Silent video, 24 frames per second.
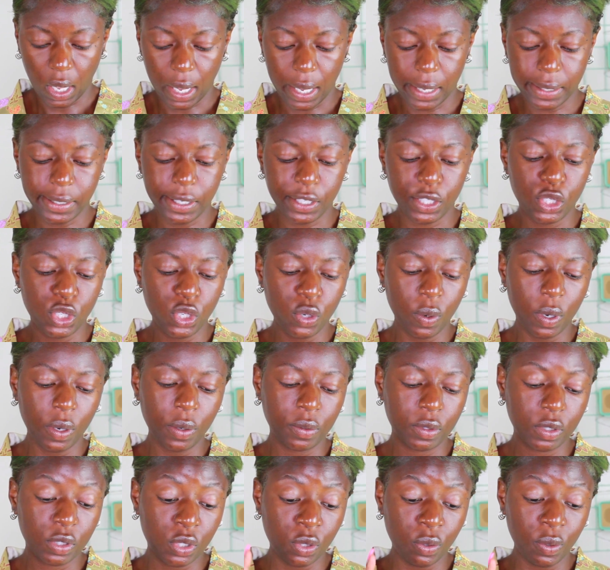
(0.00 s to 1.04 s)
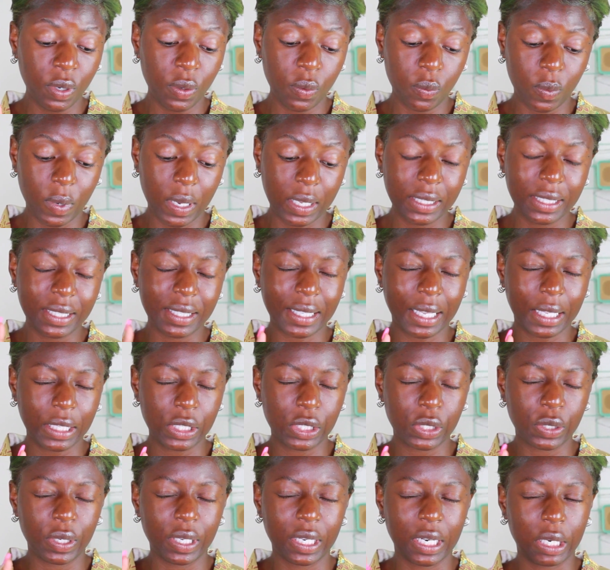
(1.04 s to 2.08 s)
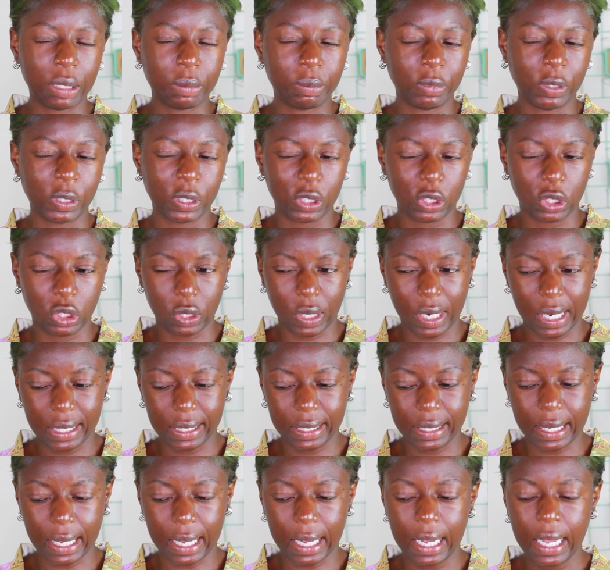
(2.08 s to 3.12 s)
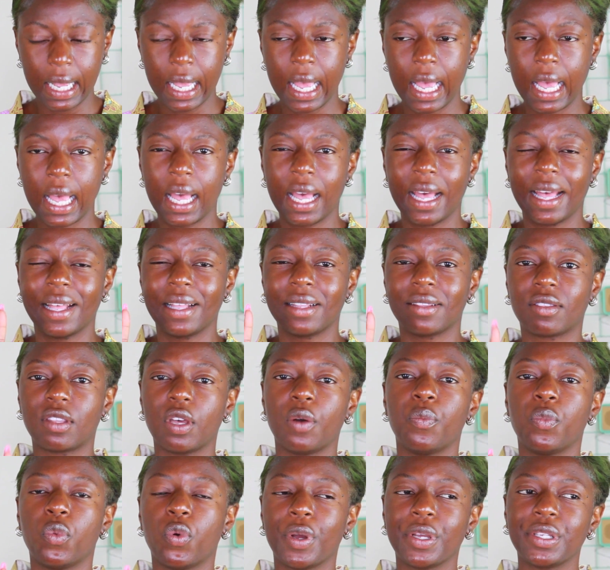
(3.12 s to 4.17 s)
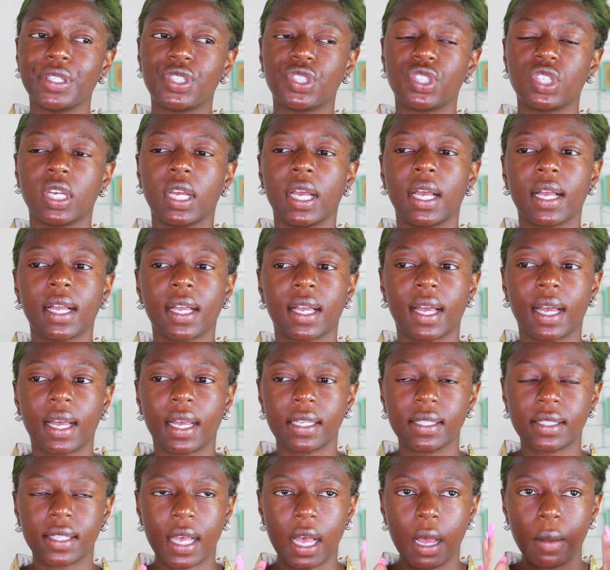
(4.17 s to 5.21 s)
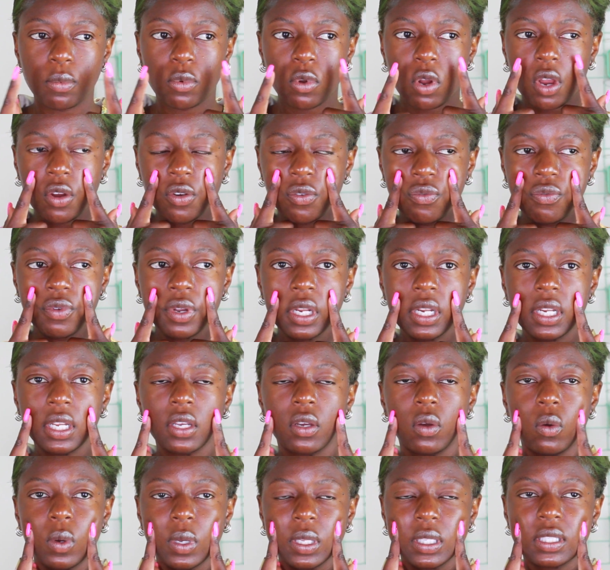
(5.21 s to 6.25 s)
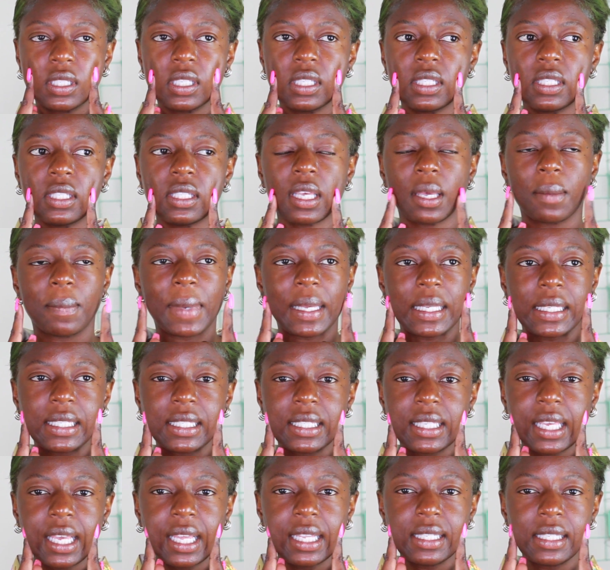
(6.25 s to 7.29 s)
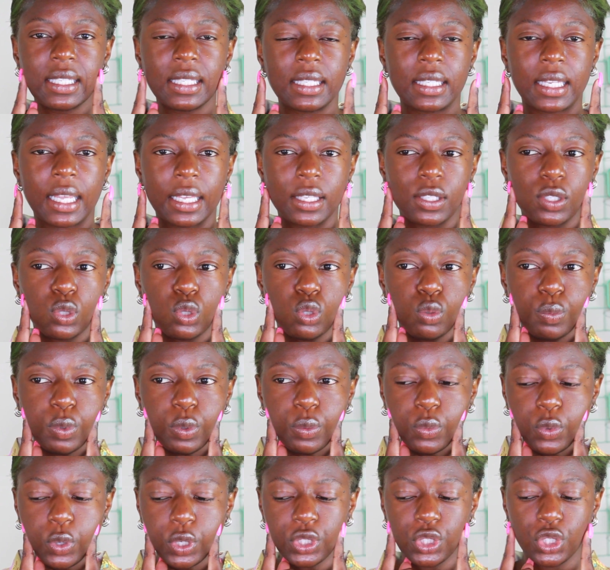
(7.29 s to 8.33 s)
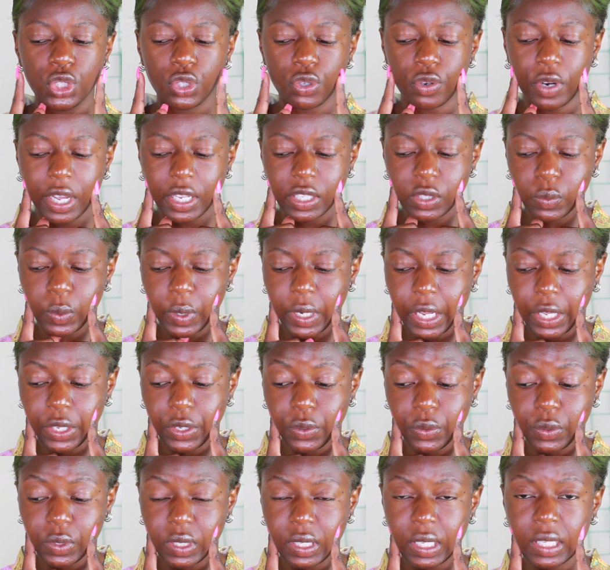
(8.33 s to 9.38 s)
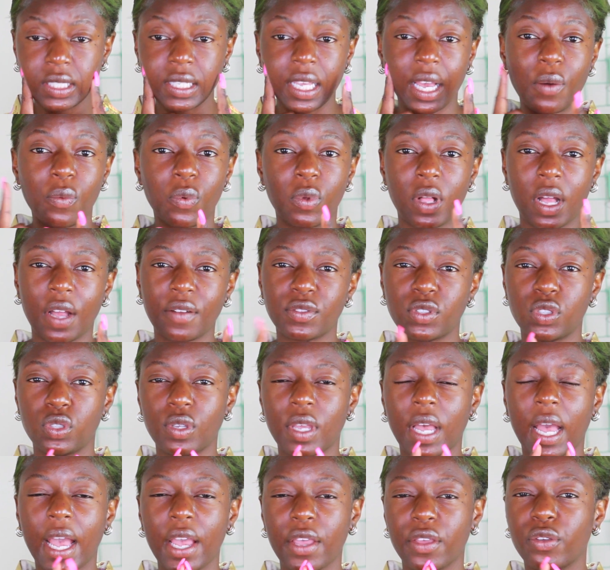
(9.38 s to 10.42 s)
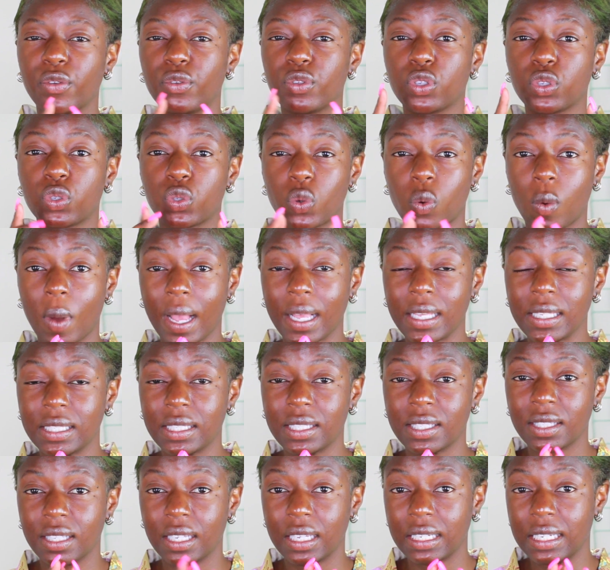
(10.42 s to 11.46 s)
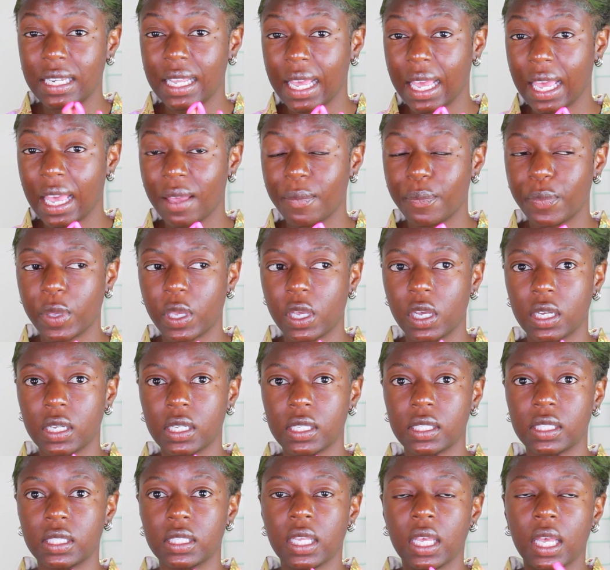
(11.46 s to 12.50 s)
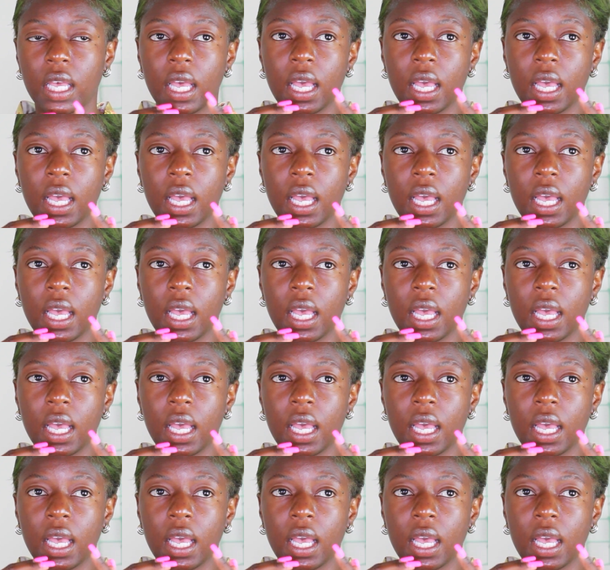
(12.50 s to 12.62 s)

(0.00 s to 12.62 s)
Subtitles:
it's a two-in-one sunscreen and moisturizer. The moisture, guys, I'm not really going to say my skin stays super moisturized when I use this. I use it twice a day because